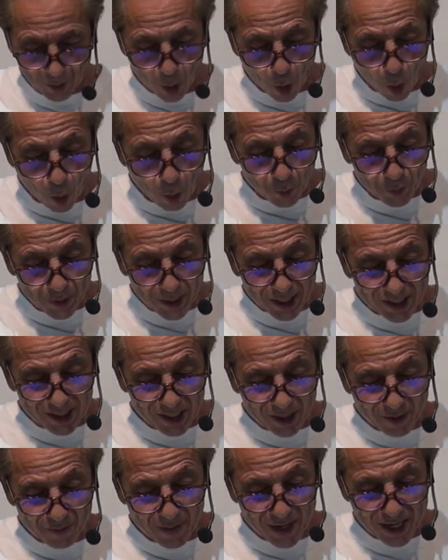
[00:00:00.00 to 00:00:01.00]
Old things
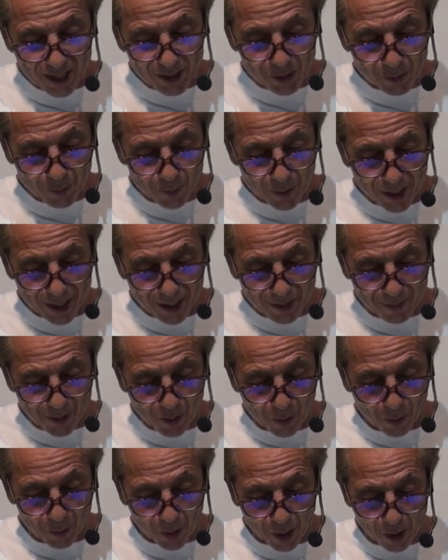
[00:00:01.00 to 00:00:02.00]
have passed away.
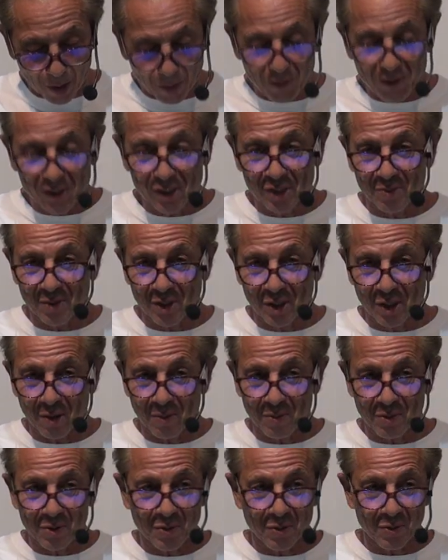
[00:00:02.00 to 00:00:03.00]
Behold, all things have
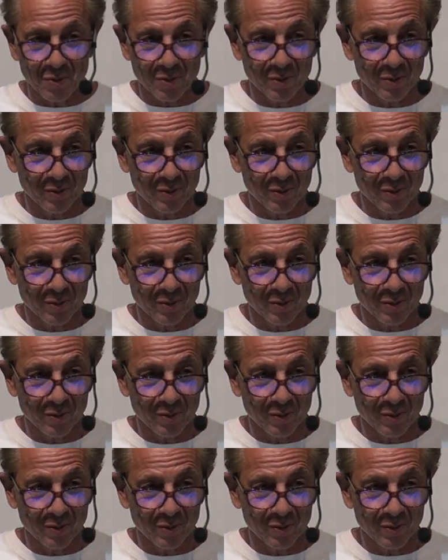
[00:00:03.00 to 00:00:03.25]
become new.